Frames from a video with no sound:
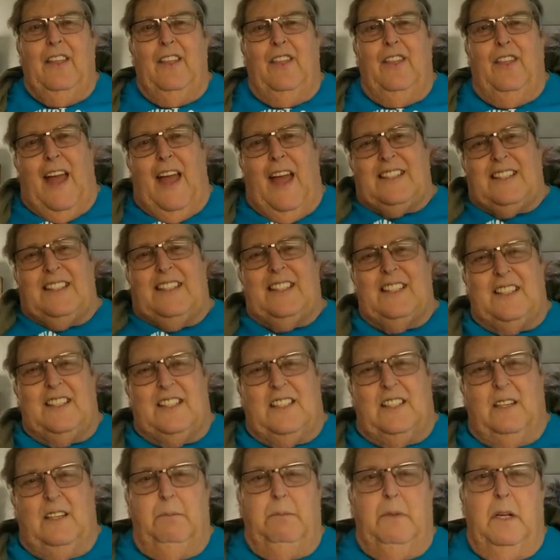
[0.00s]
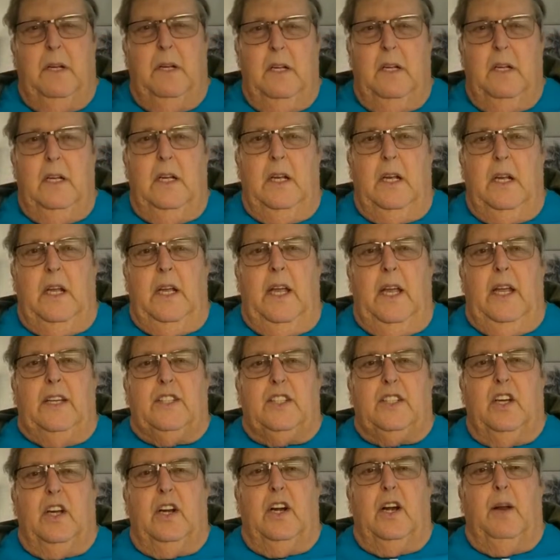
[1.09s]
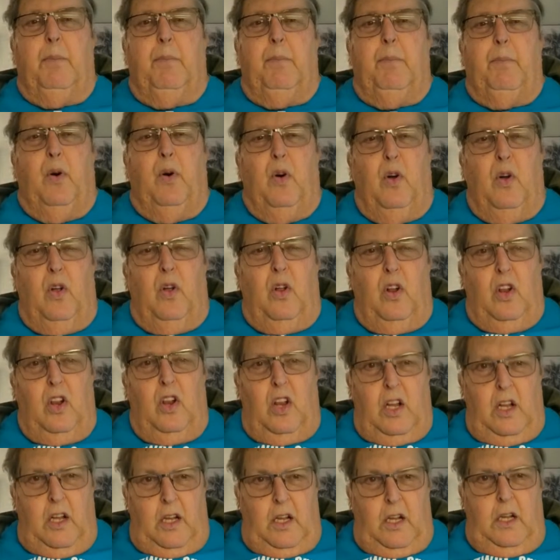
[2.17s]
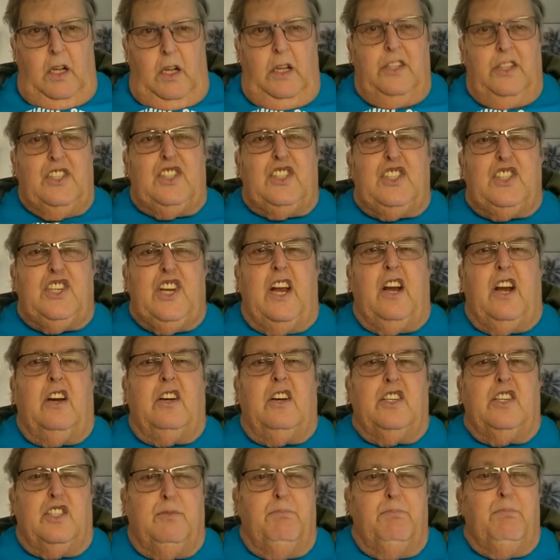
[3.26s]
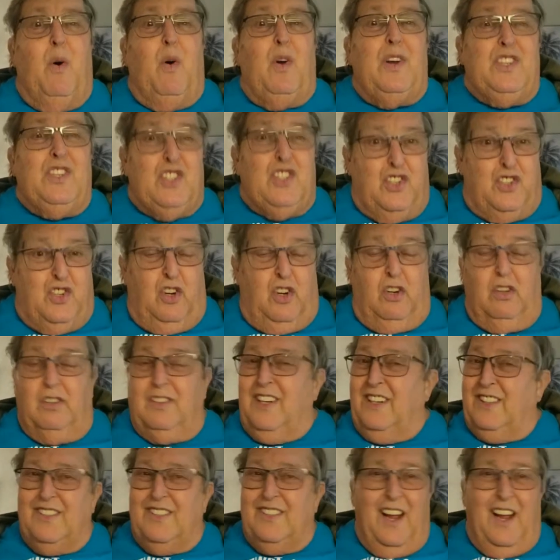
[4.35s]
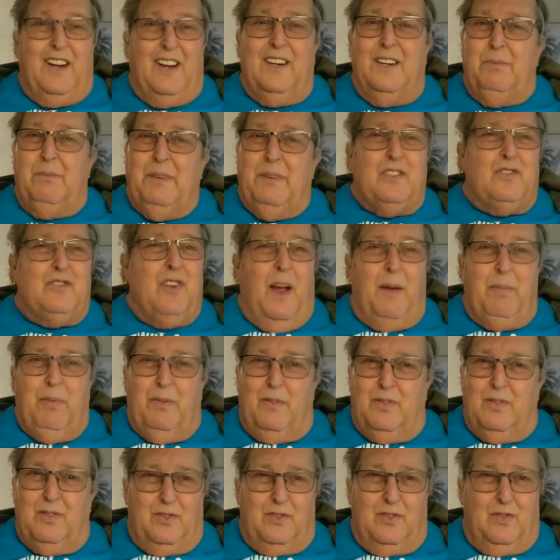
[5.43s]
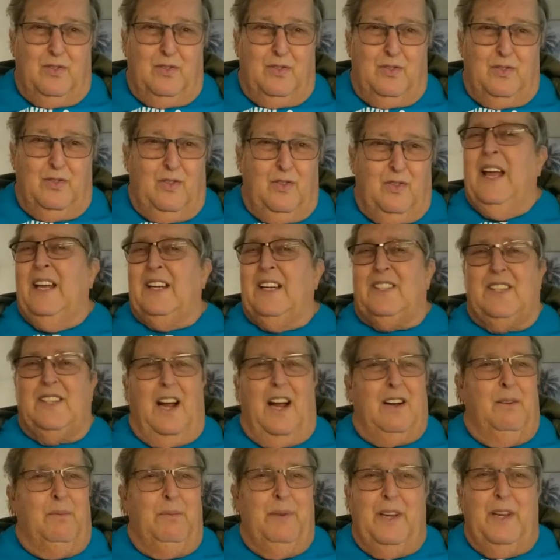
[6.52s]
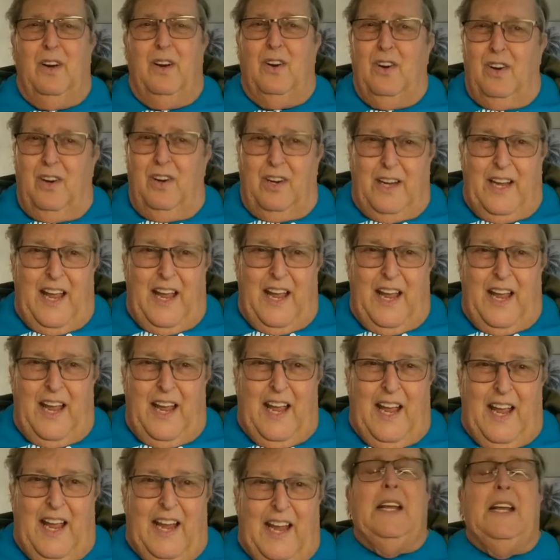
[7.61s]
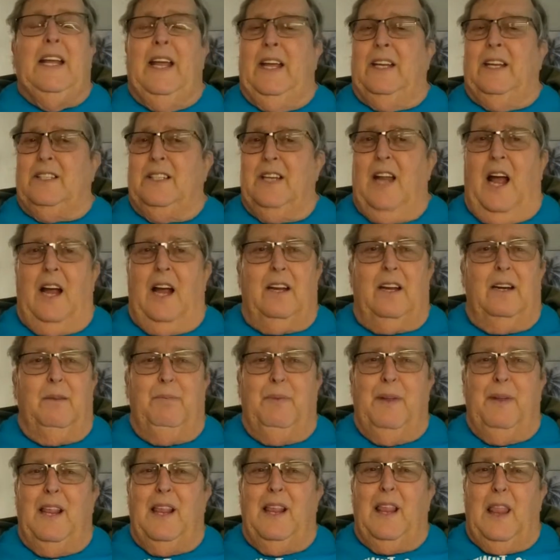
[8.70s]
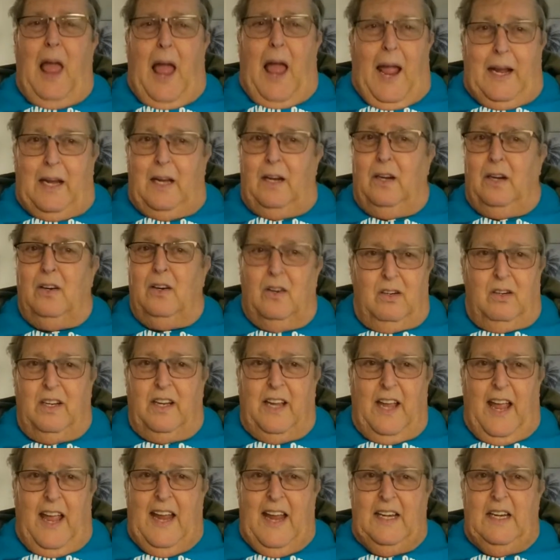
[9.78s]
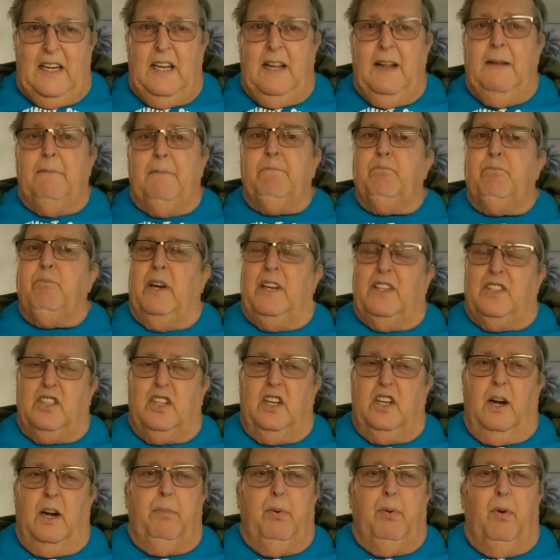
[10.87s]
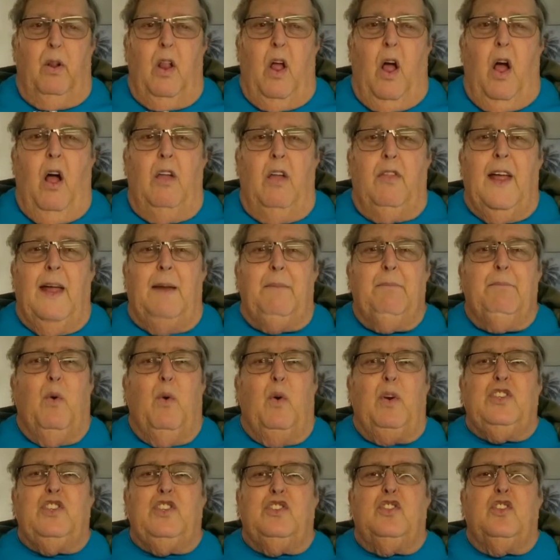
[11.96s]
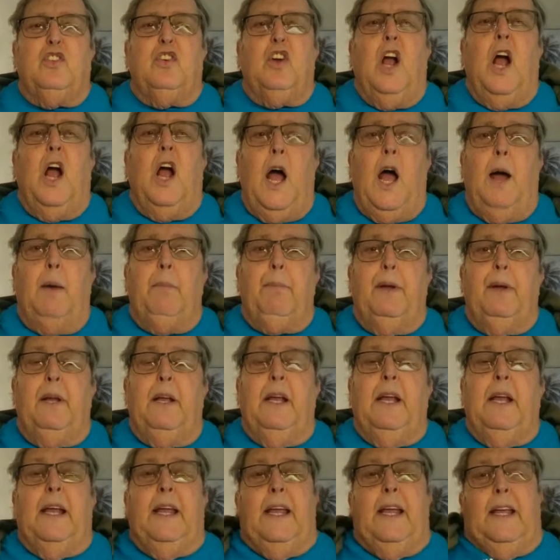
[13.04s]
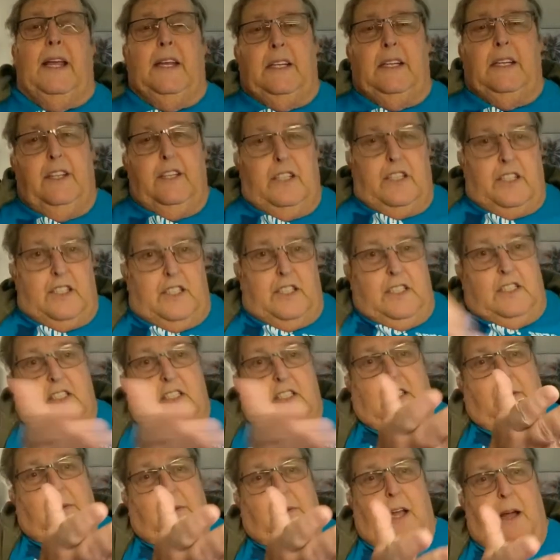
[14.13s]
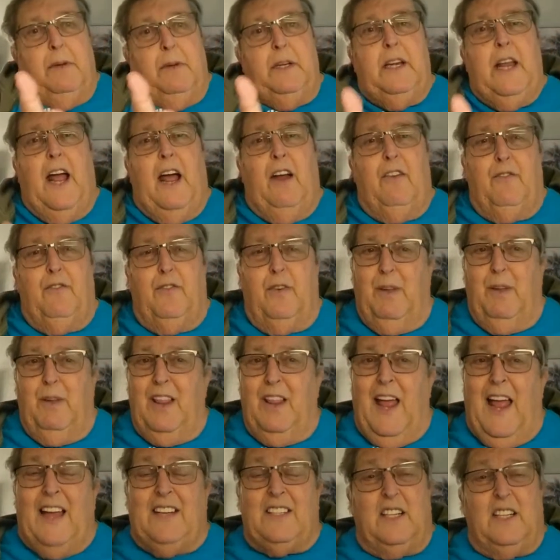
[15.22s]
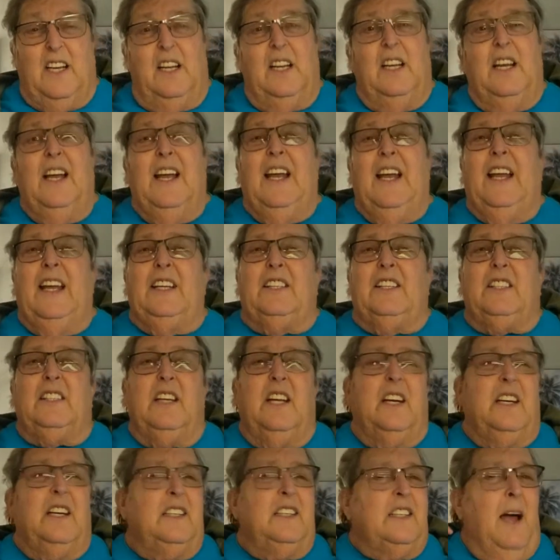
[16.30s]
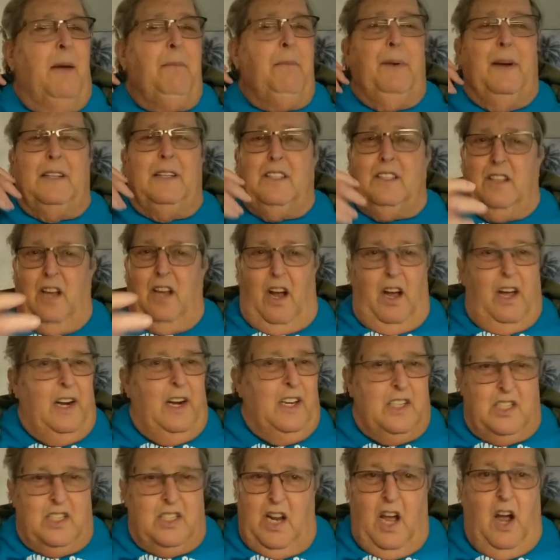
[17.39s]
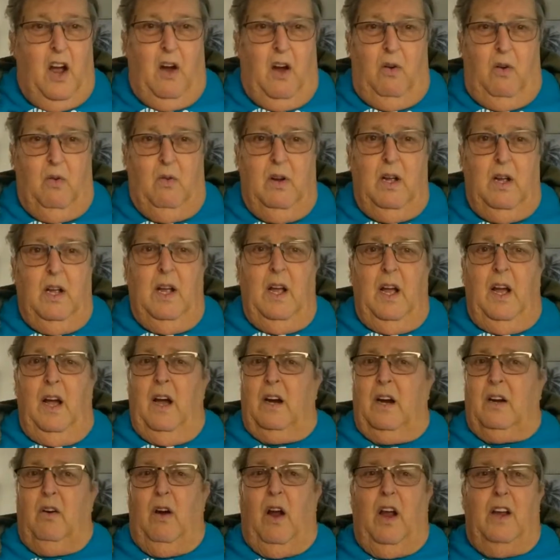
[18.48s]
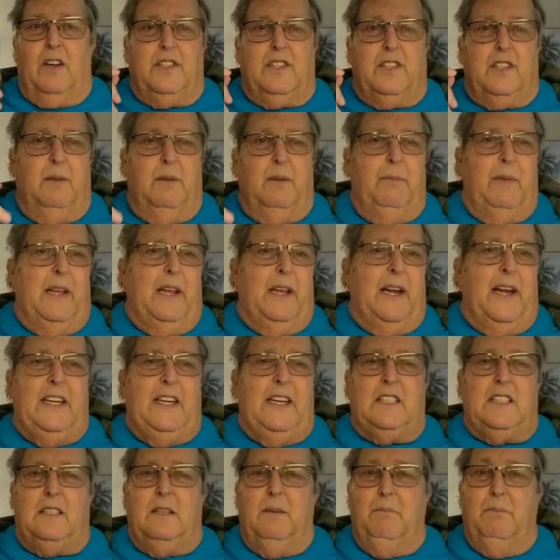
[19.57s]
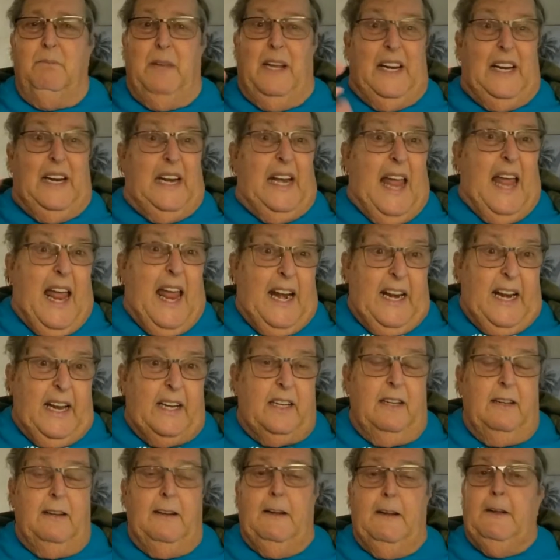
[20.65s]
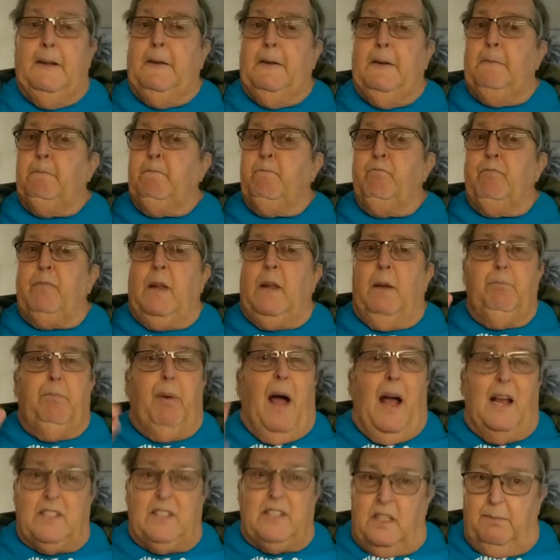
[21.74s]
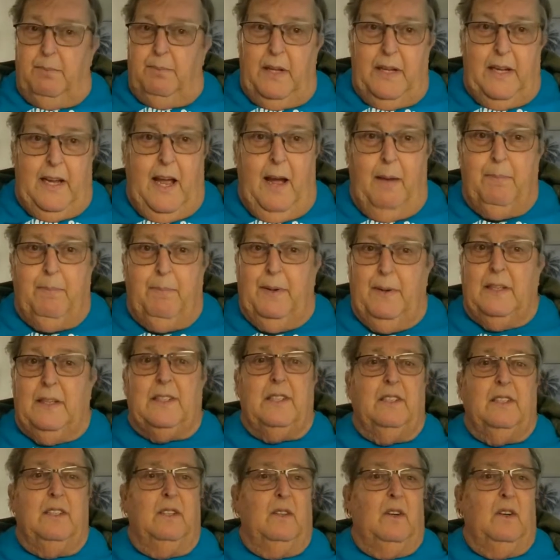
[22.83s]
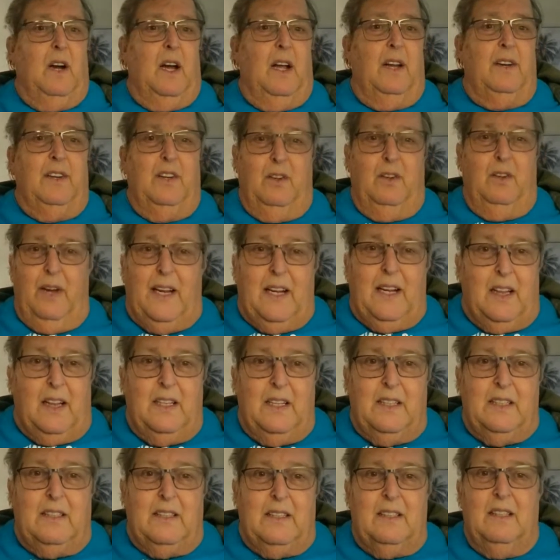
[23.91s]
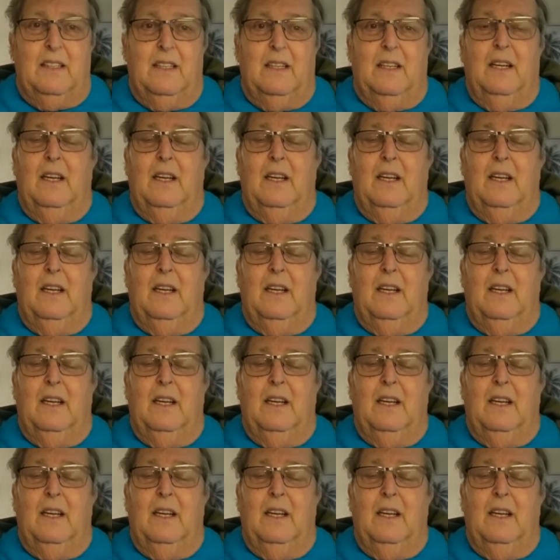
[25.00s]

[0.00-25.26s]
That system is going to pull Sara's moisture. It's not going to be a tropical storm. It's not going to be a hurricane. It's not going to be like a hurricane, but it's going to pull all that moisture up into the system coming down from Alaska. It's going to dump a ton of snow across the Mideast, Mid-Atlantic, possibly up into New England.